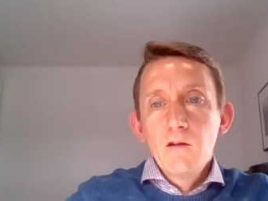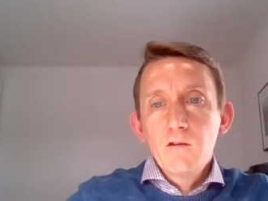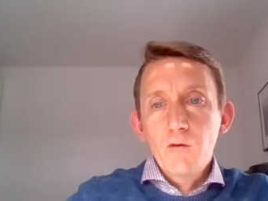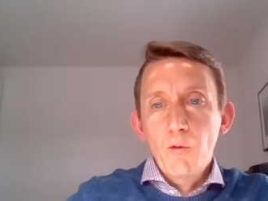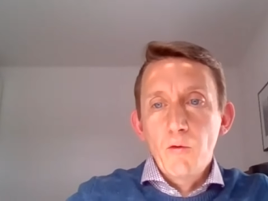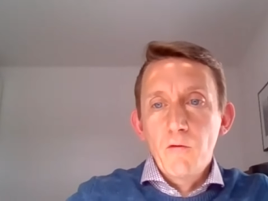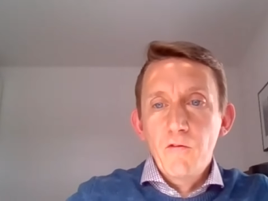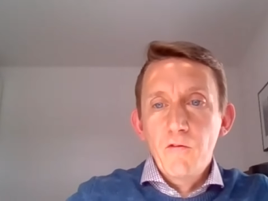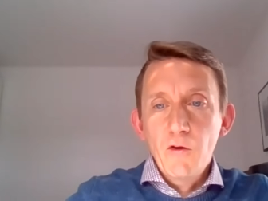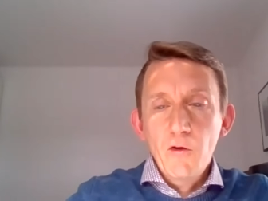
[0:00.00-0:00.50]
So
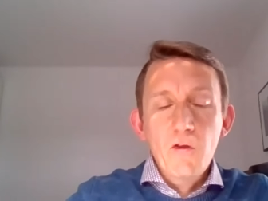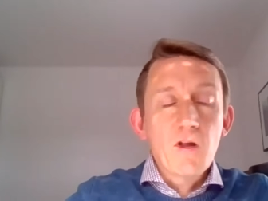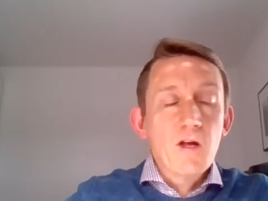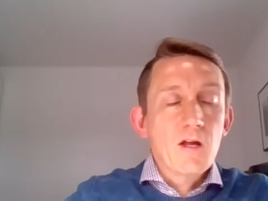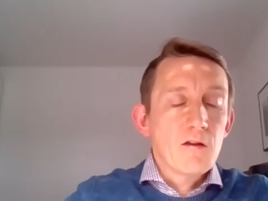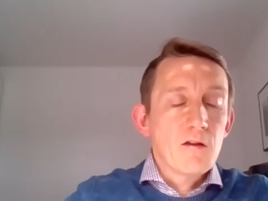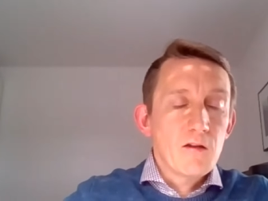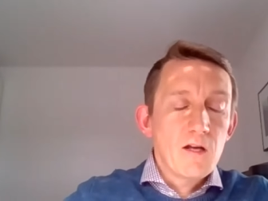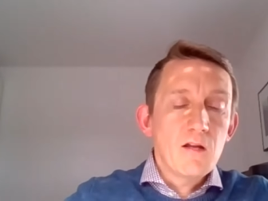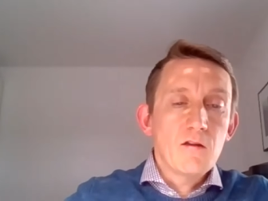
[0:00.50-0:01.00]
we feel that
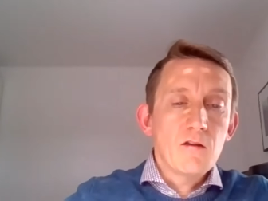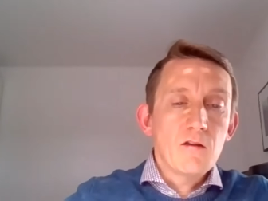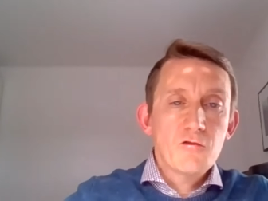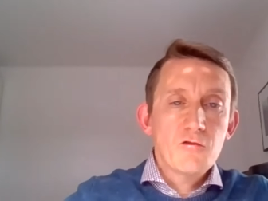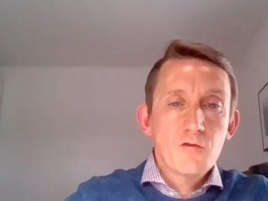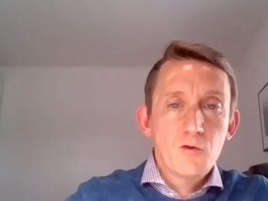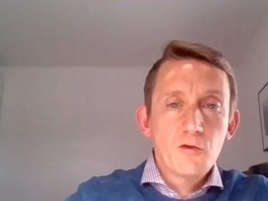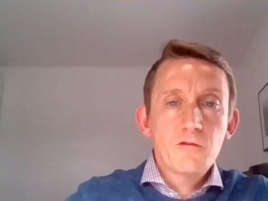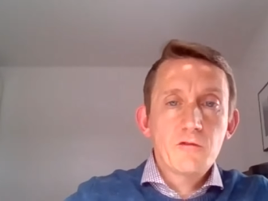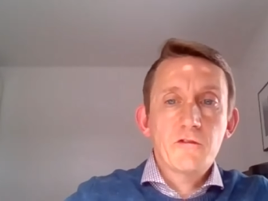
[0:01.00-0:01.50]
in the, in the
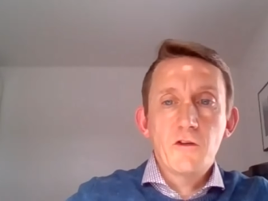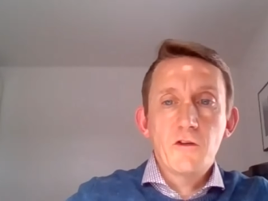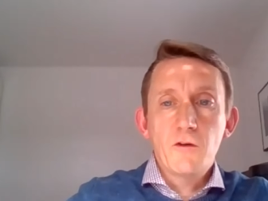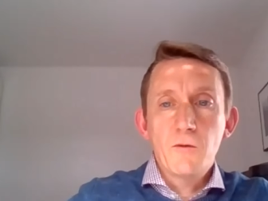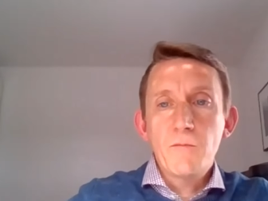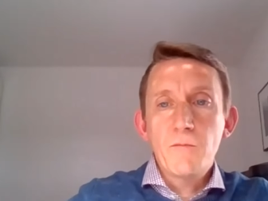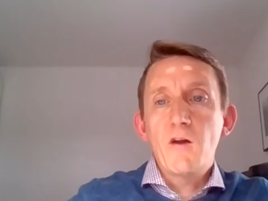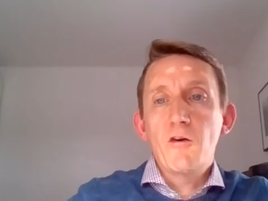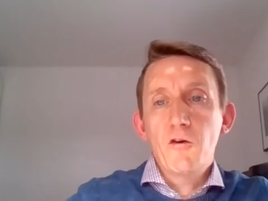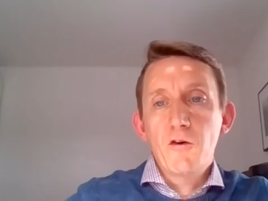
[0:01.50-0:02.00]
short
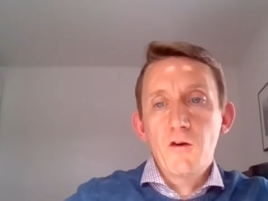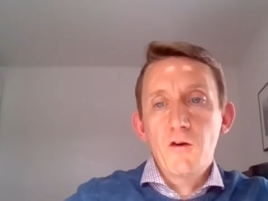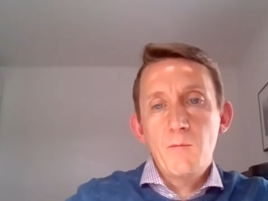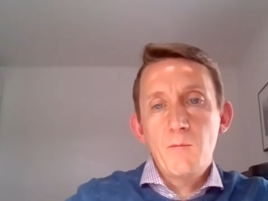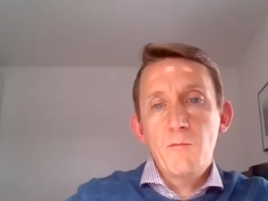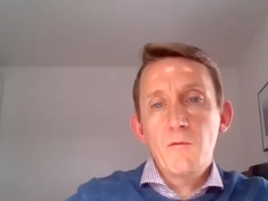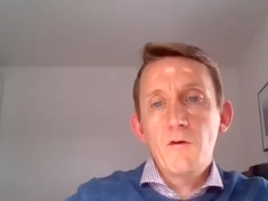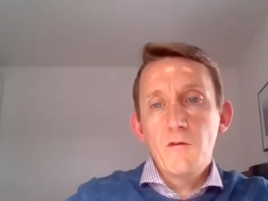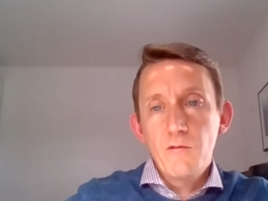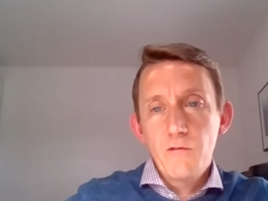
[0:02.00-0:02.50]
term, there are a
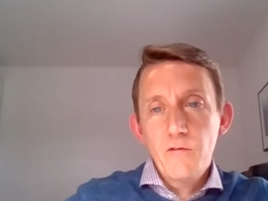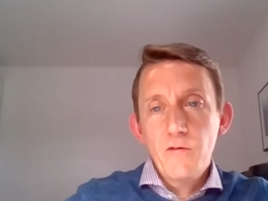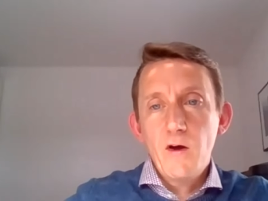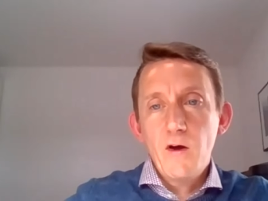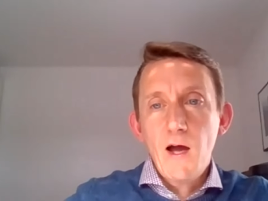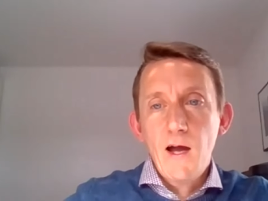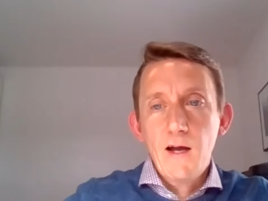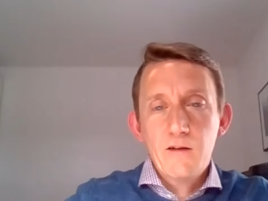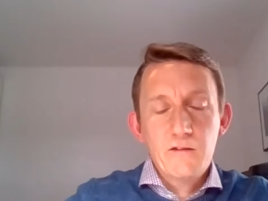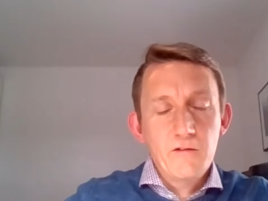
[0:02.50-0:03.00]
number of
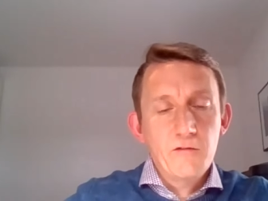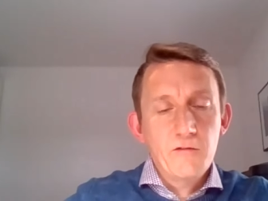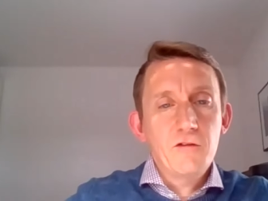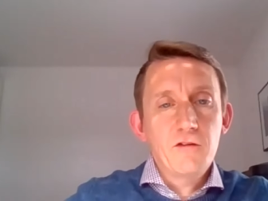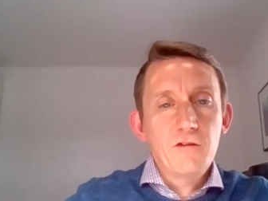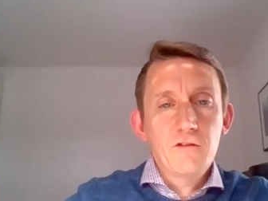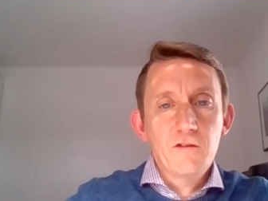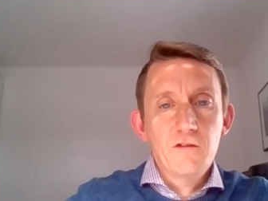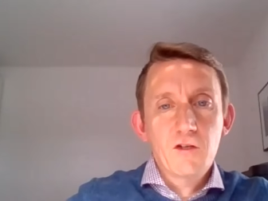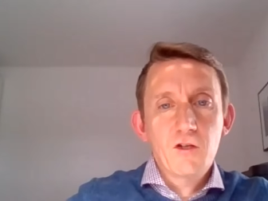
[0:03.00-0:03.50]

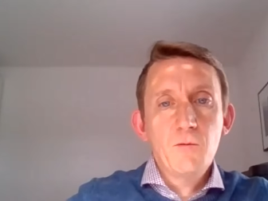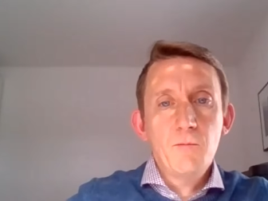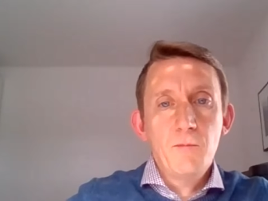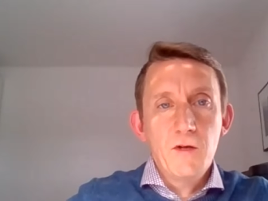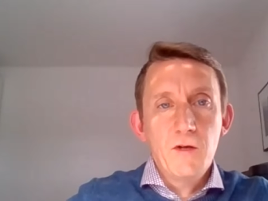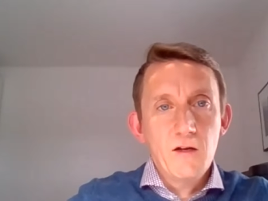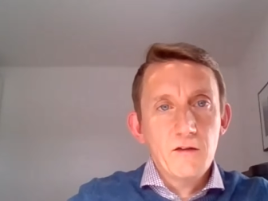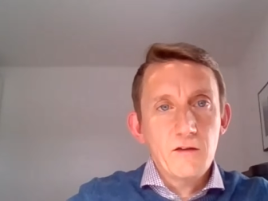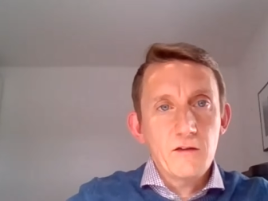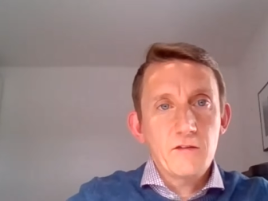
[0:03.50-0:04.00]
activities that could
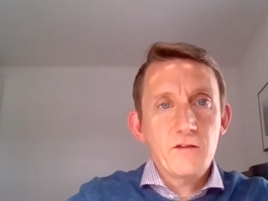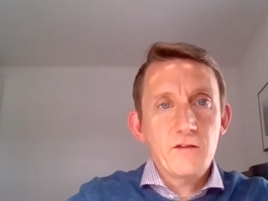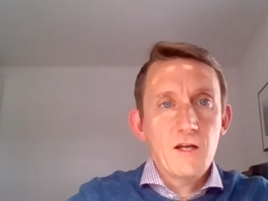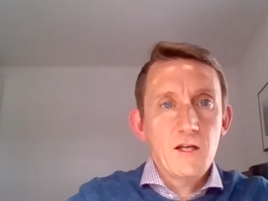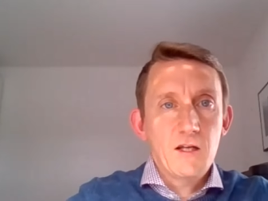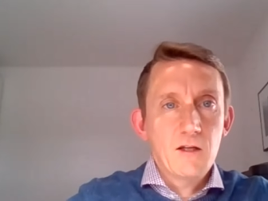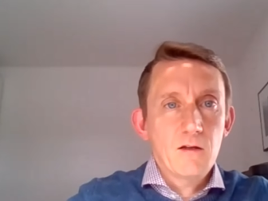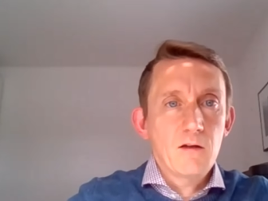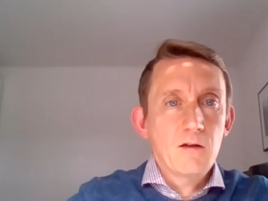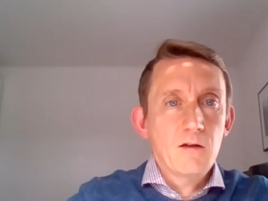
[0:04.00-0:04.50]
be
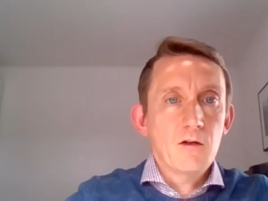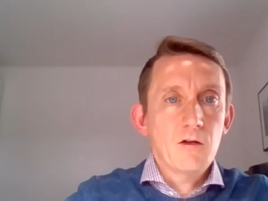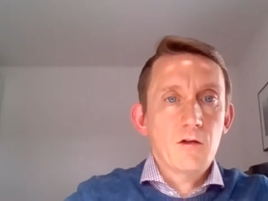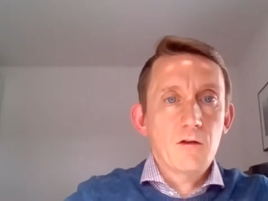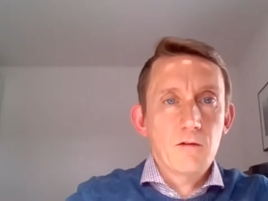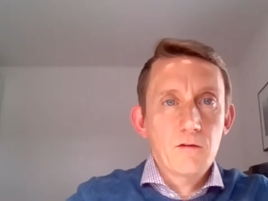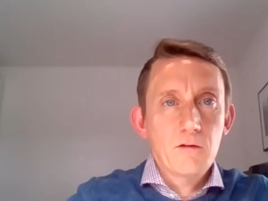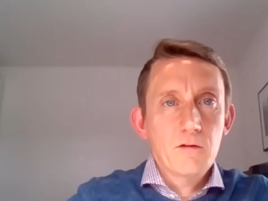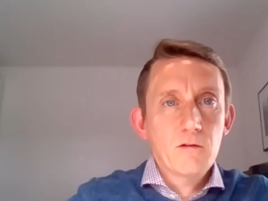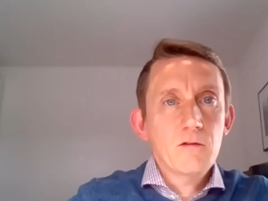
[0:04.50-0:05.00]
undertaken that
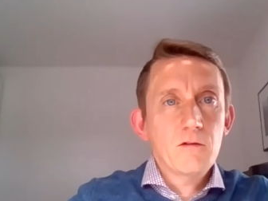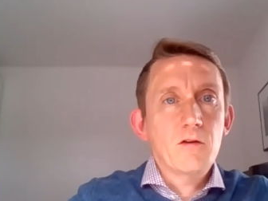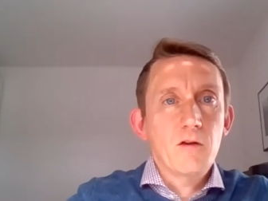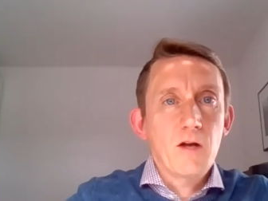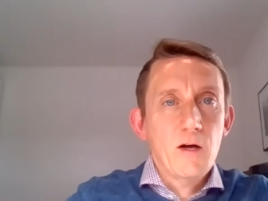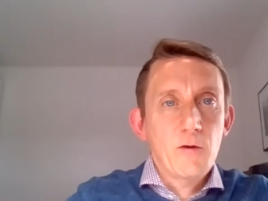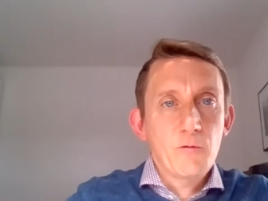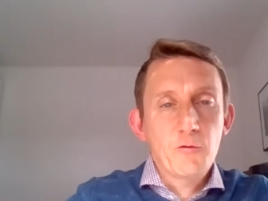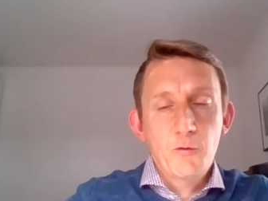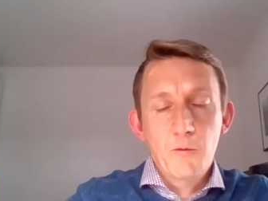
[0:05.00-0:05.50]
could, could
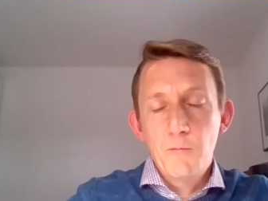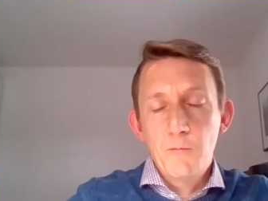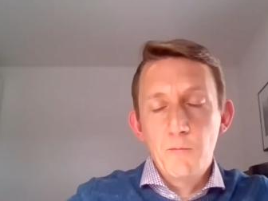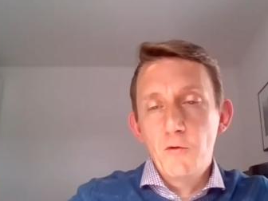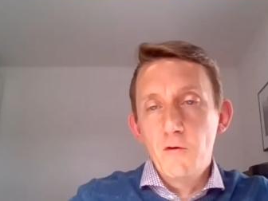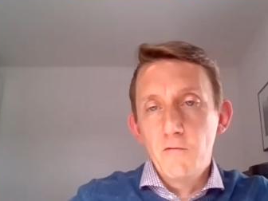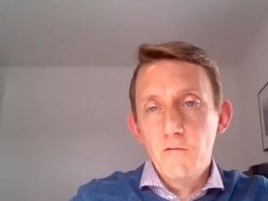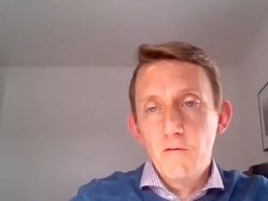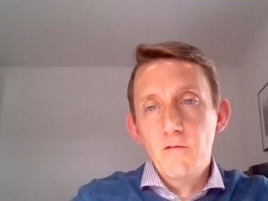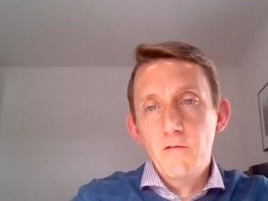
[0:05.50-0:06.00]
help to
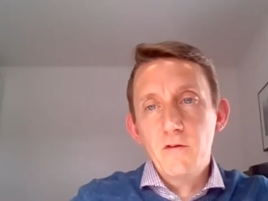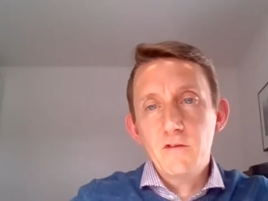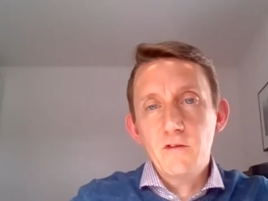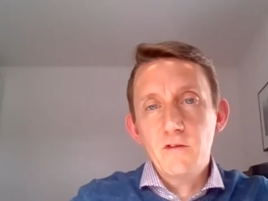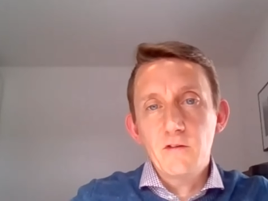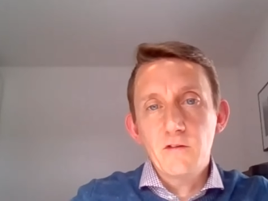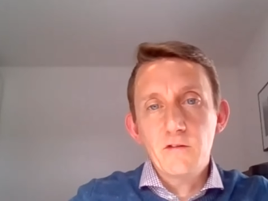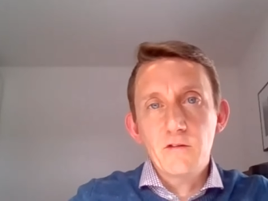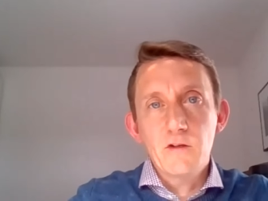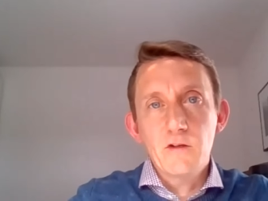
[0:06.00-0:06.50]
improve
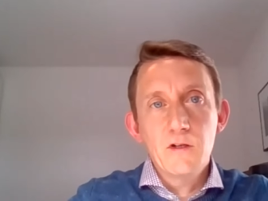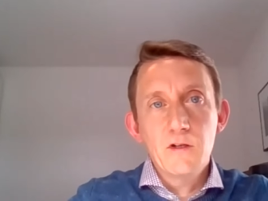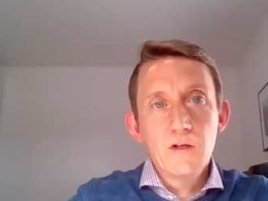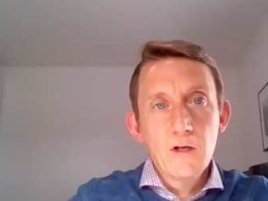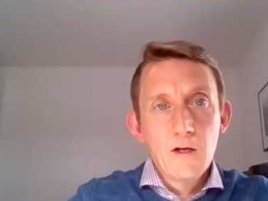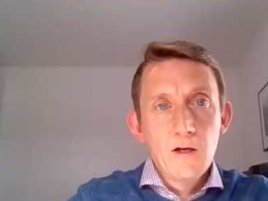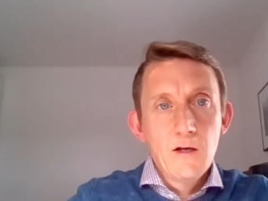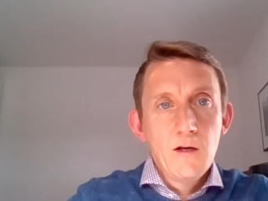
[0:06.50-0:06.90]
efficiency.